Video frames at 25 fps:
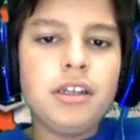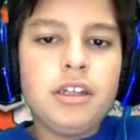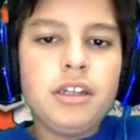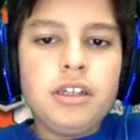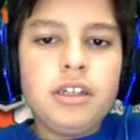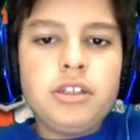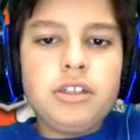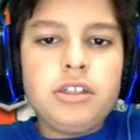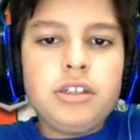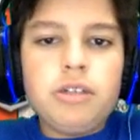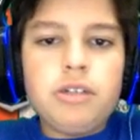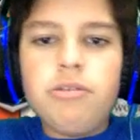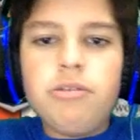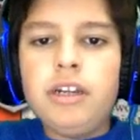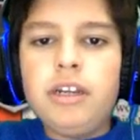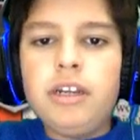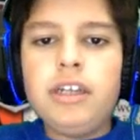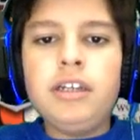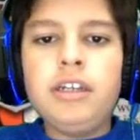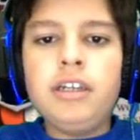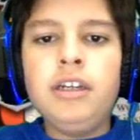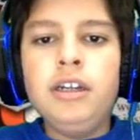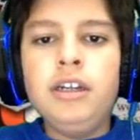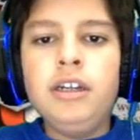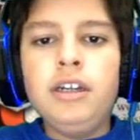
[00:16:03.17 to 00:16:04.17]
So
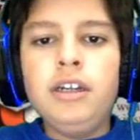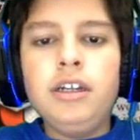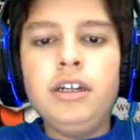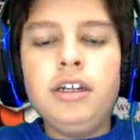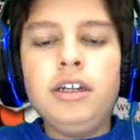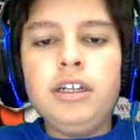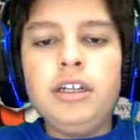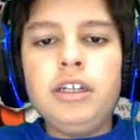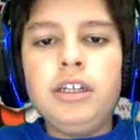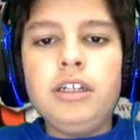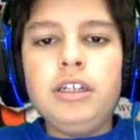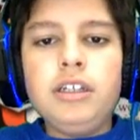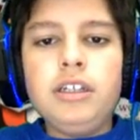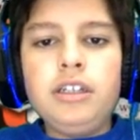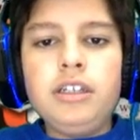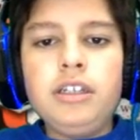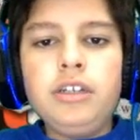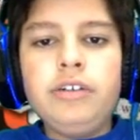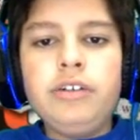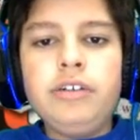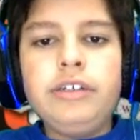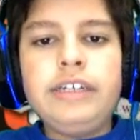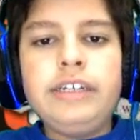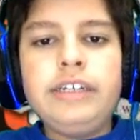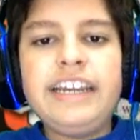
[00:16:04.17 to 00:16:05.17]
then
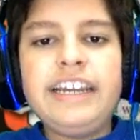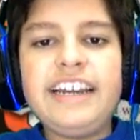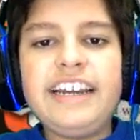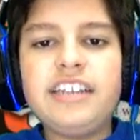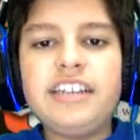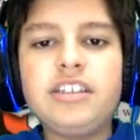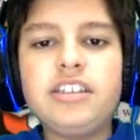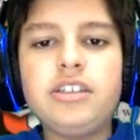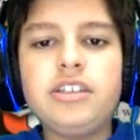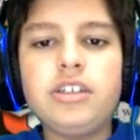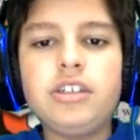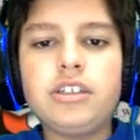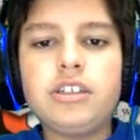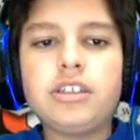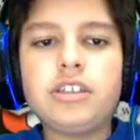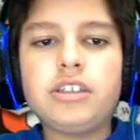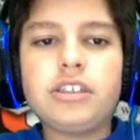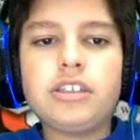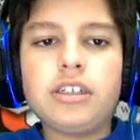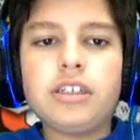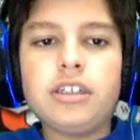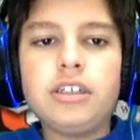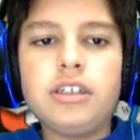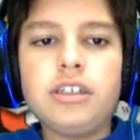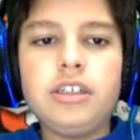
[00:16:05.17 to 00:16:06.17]
you can't just
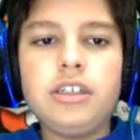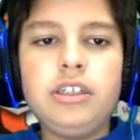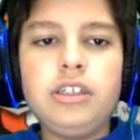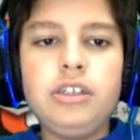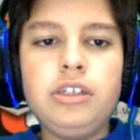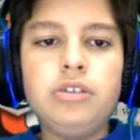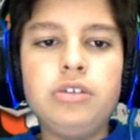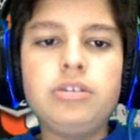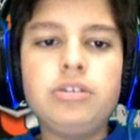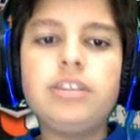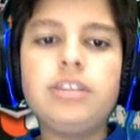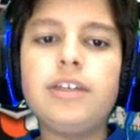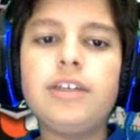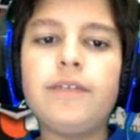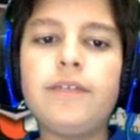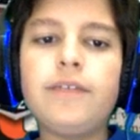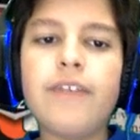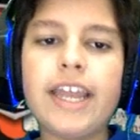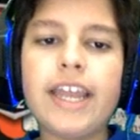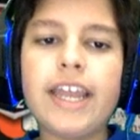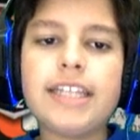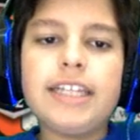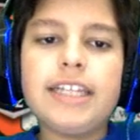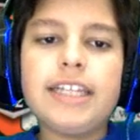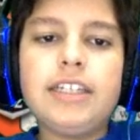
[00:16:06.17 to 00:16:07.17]
use the
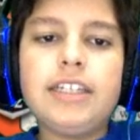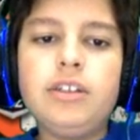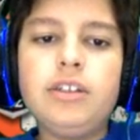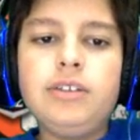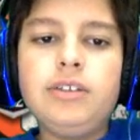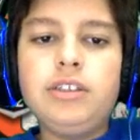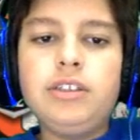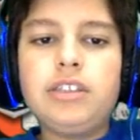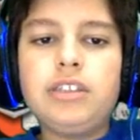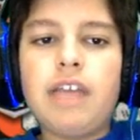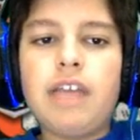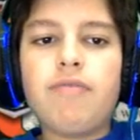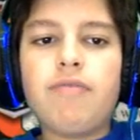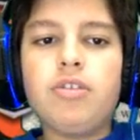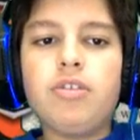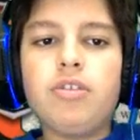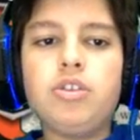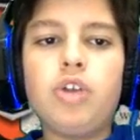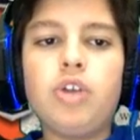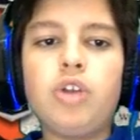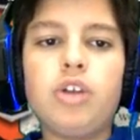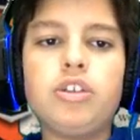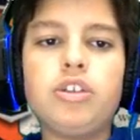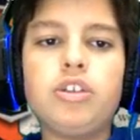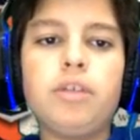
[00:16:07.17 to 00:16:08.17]
effect, and you just have to
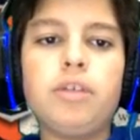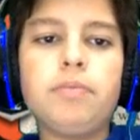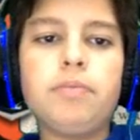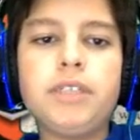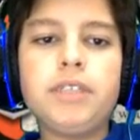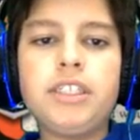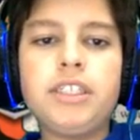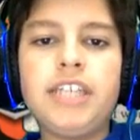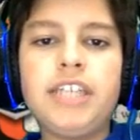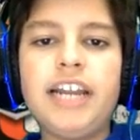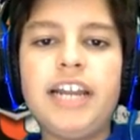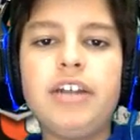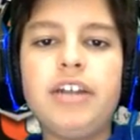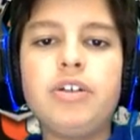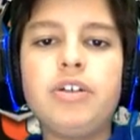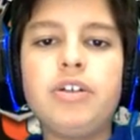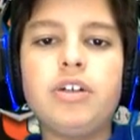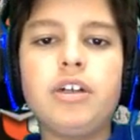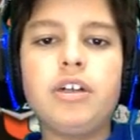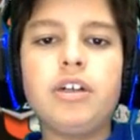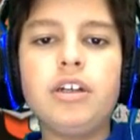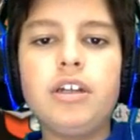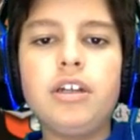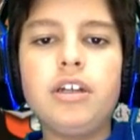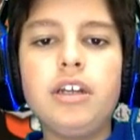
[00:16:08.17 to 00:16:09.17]
charge up
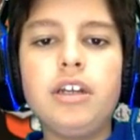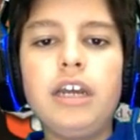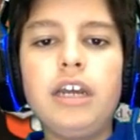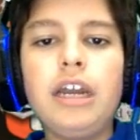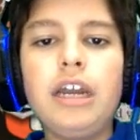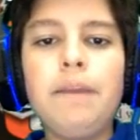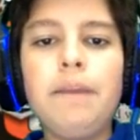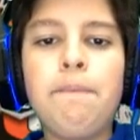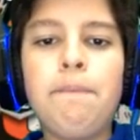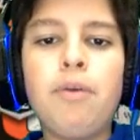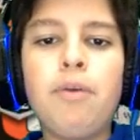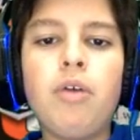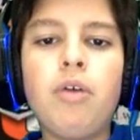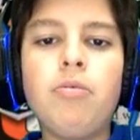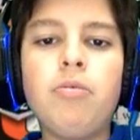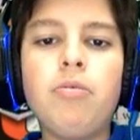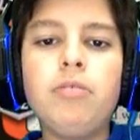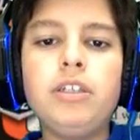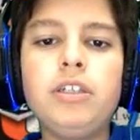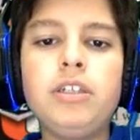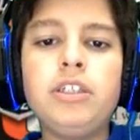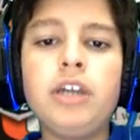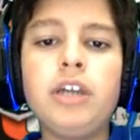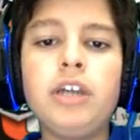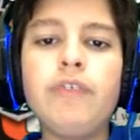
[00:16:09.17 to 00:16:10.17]
Chandra and probably
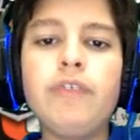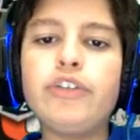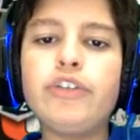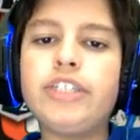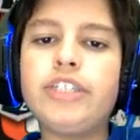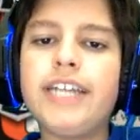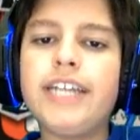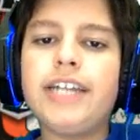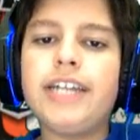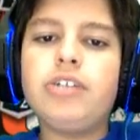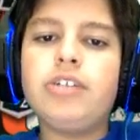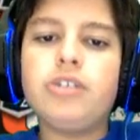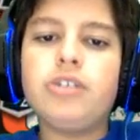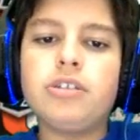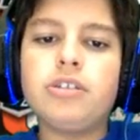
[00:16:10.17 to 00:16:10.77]
the other Chandra.